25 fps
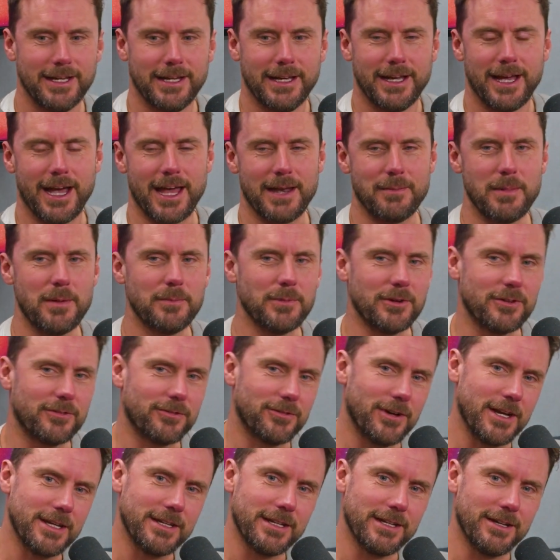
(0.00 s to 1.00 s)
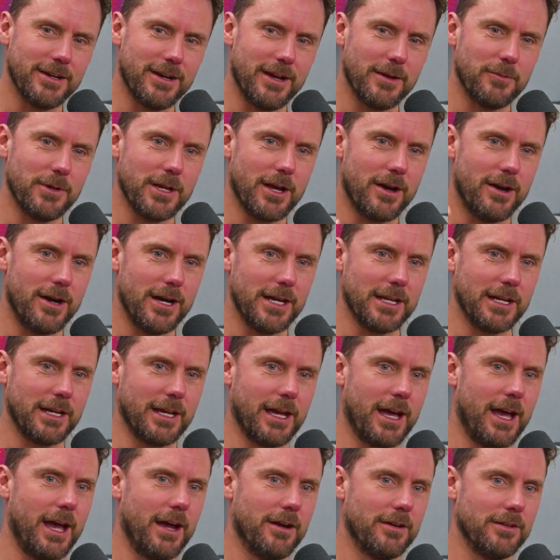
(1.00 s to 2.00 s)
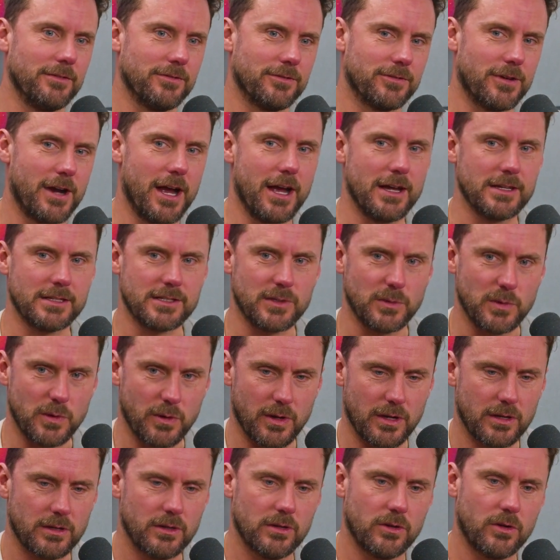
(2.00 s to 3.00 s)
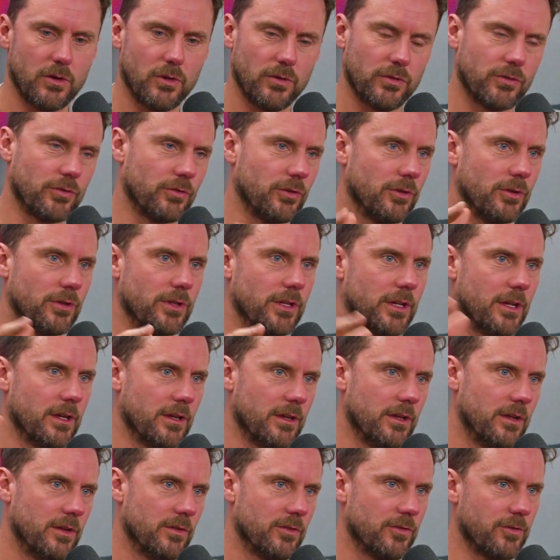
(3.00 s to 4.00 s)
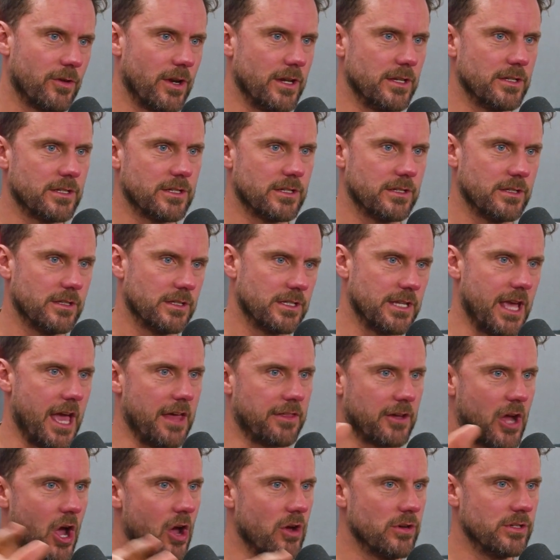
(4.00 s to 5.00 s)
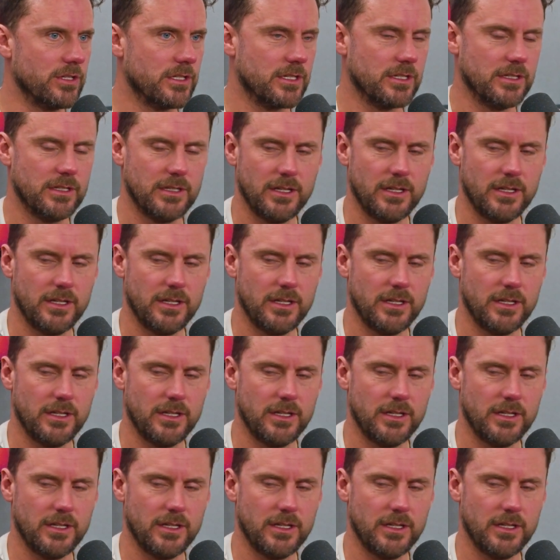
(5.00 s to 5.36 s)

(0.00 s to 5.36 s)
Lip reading: And I remember a friend and I, we hired a car in France, so we went all through the French south coast.